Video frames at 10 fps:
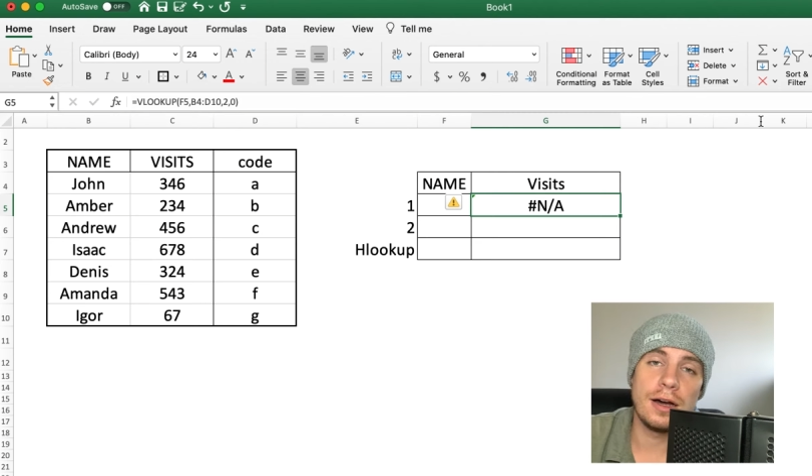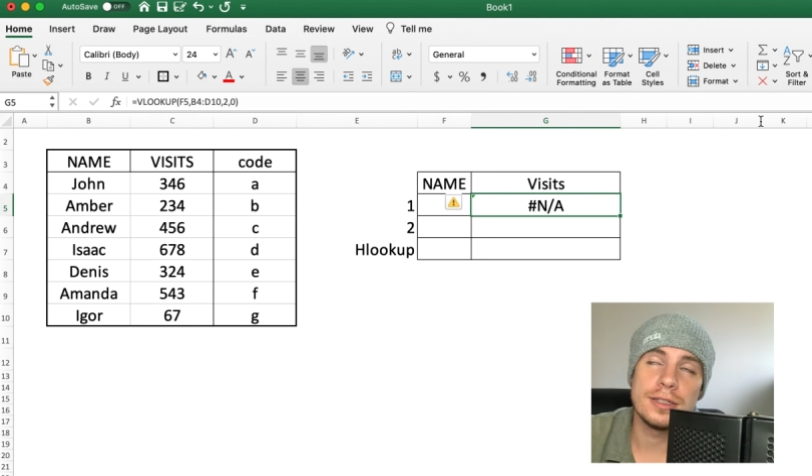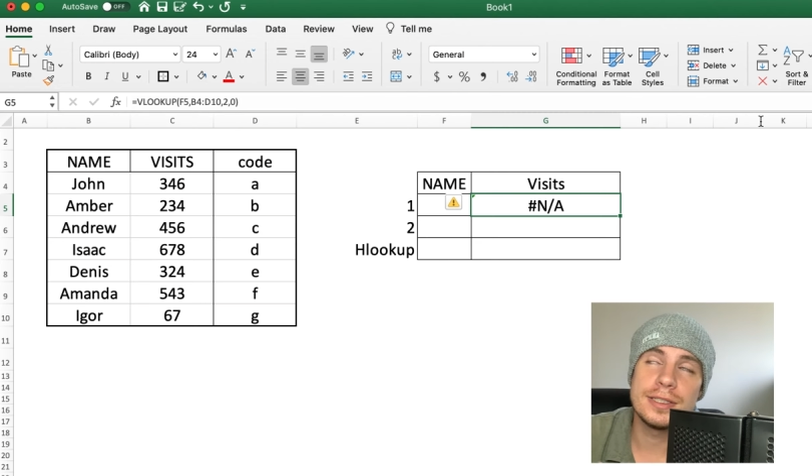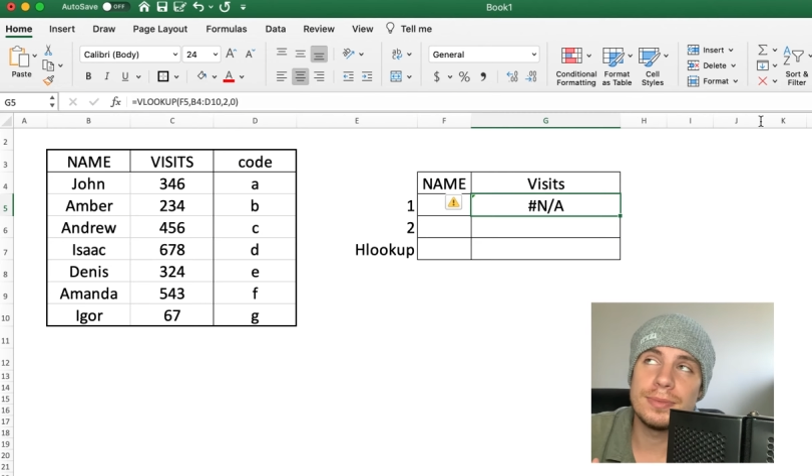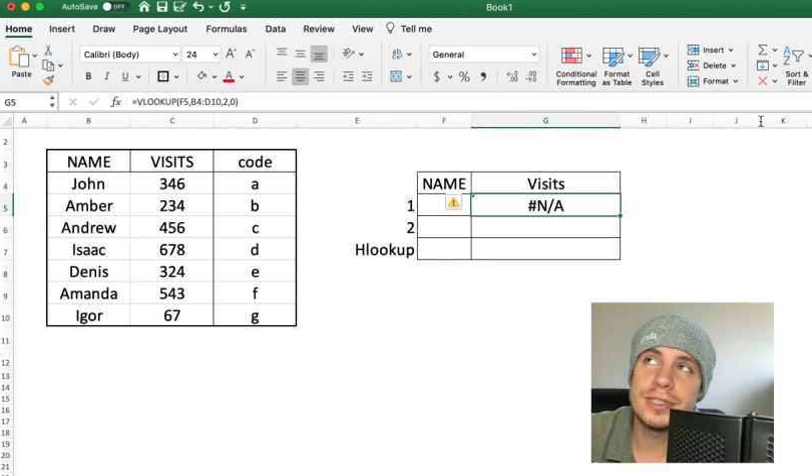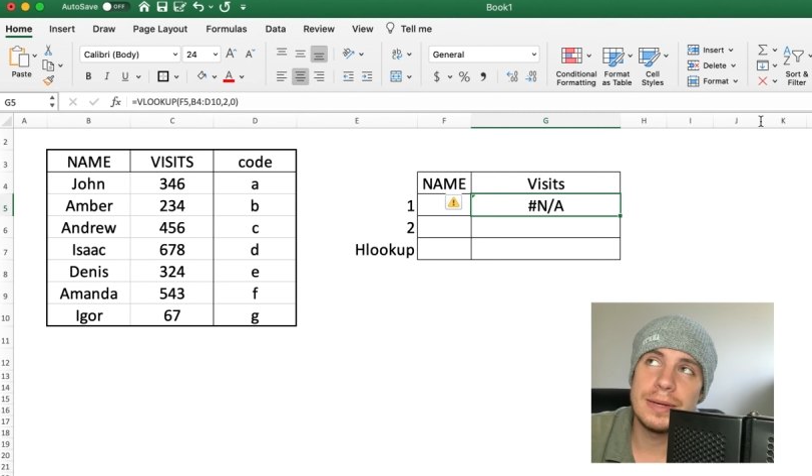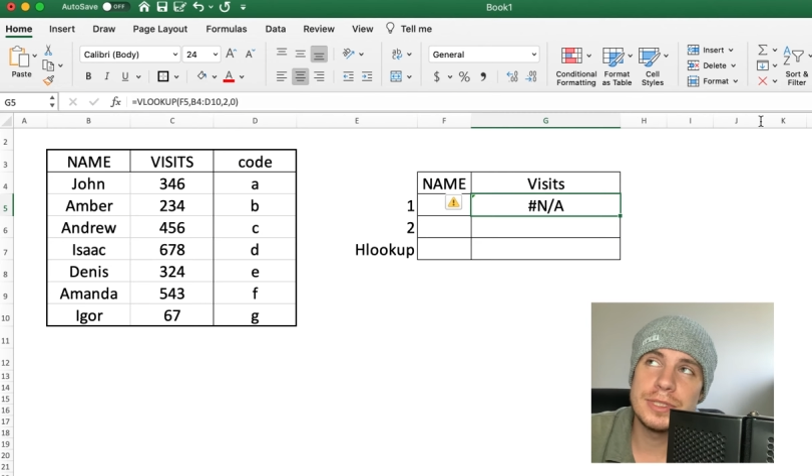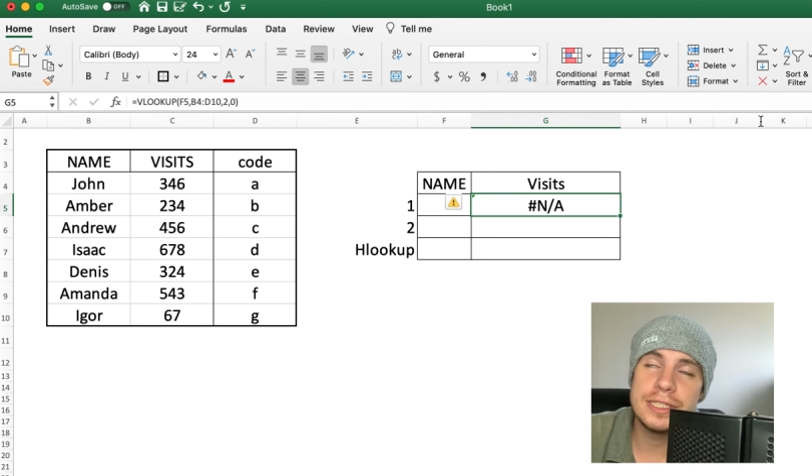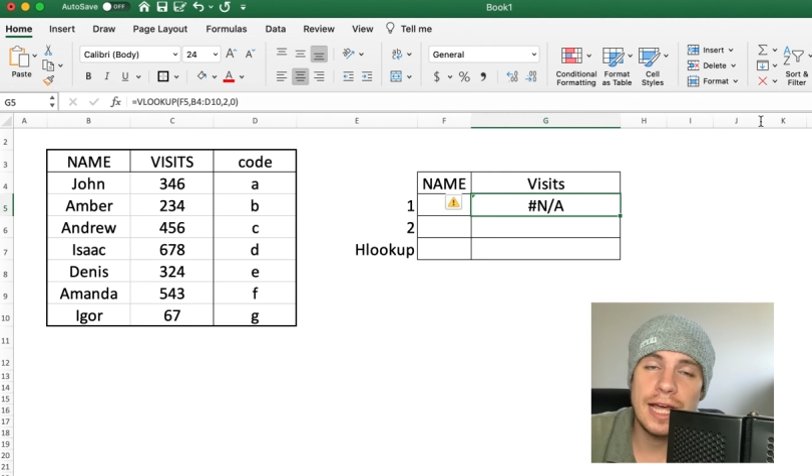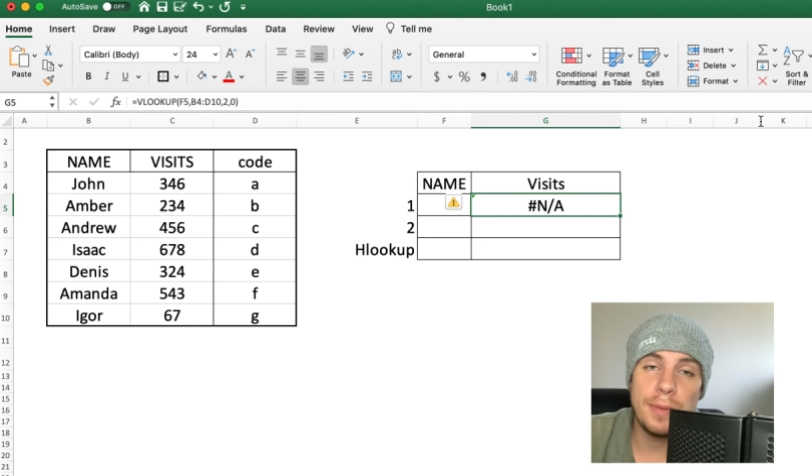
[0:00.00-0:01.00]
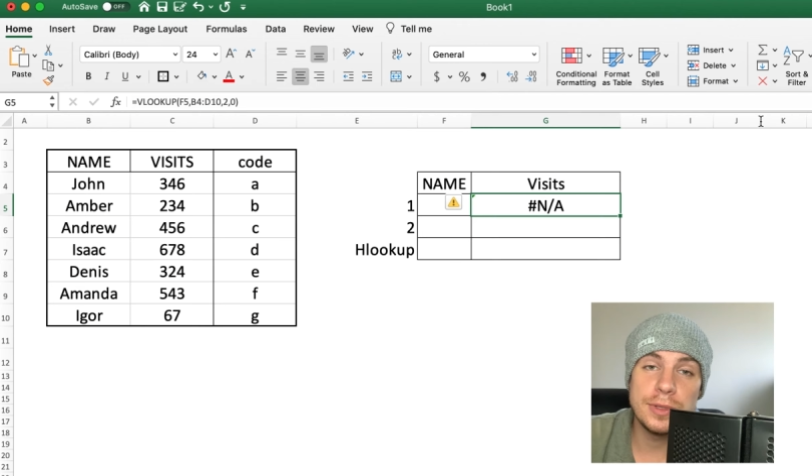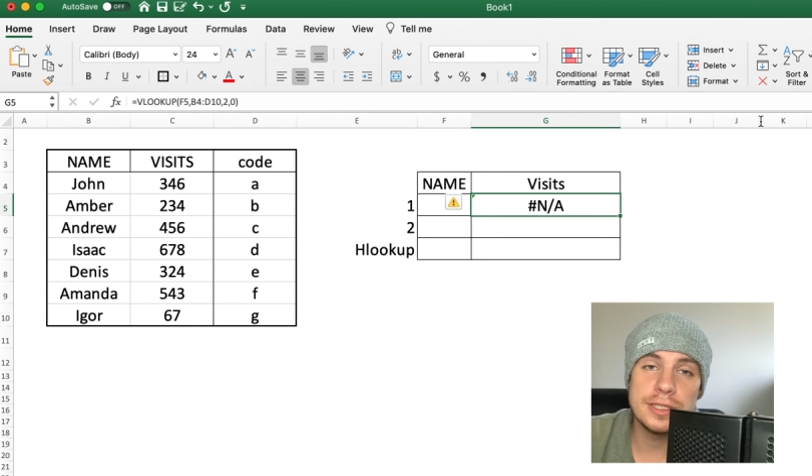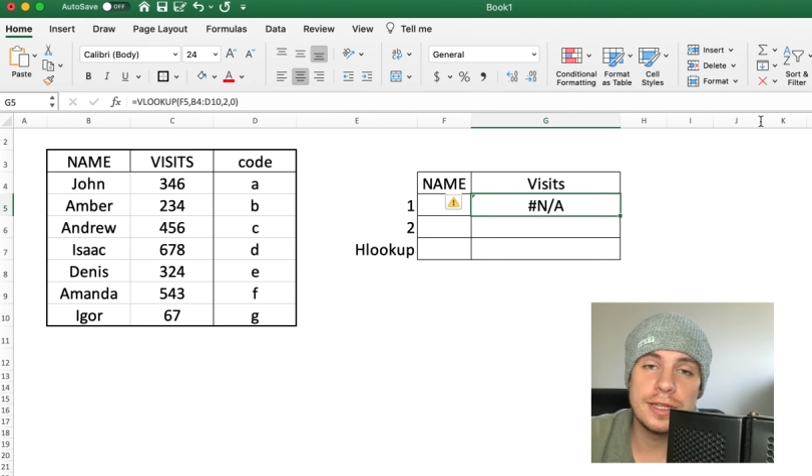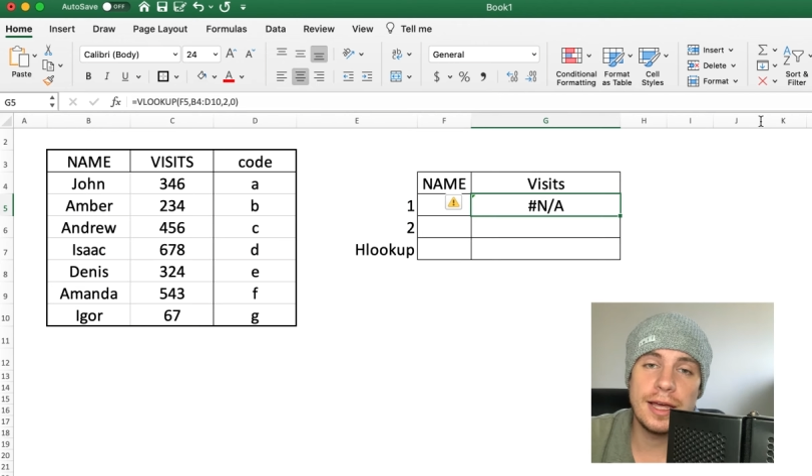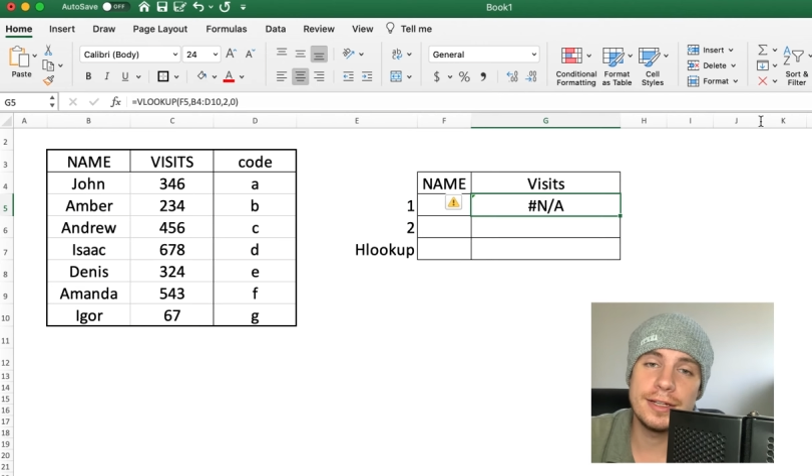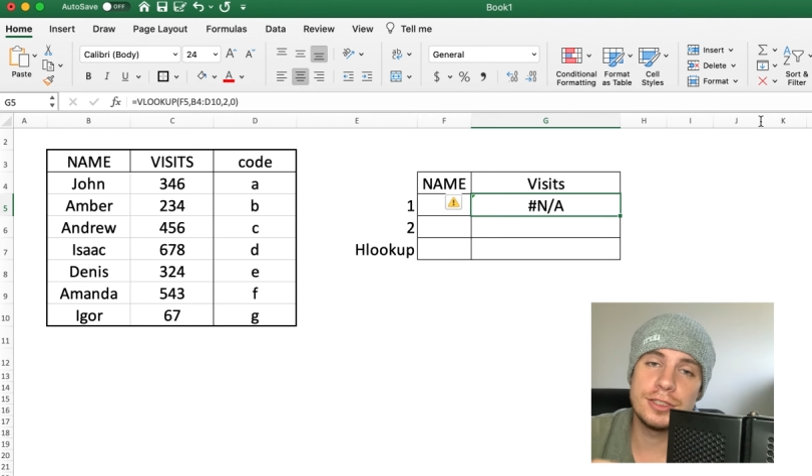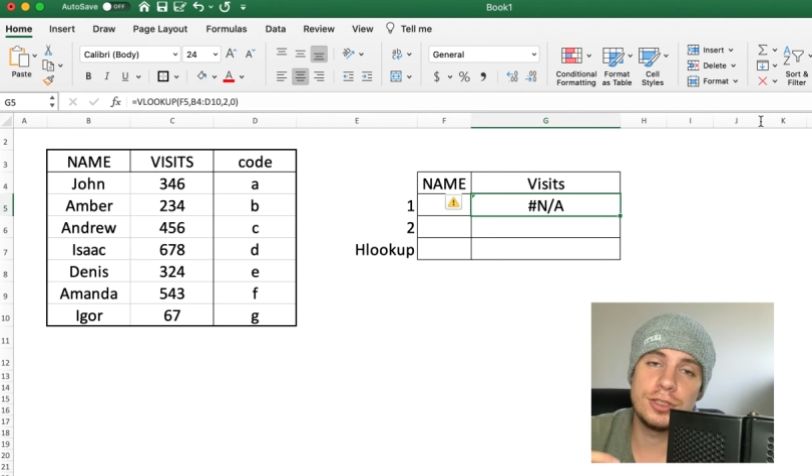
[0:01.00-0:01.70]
Sometimes it happens that